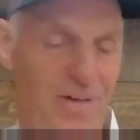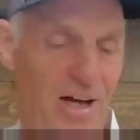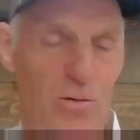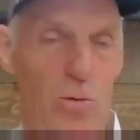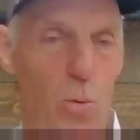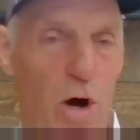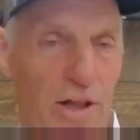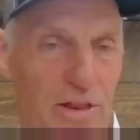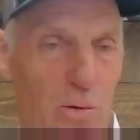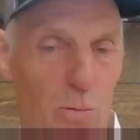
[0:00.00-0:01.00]
I don't
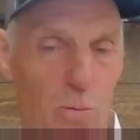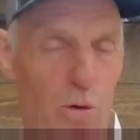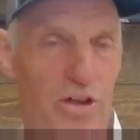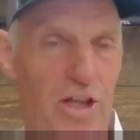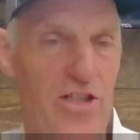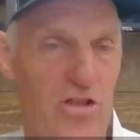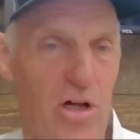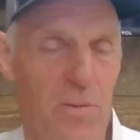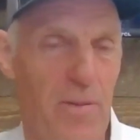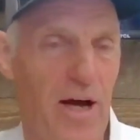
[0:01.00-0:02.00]
know what that's
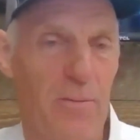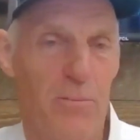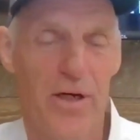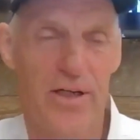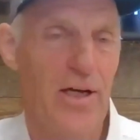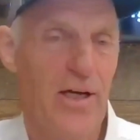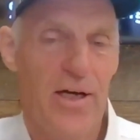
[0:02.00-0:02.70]
all about, but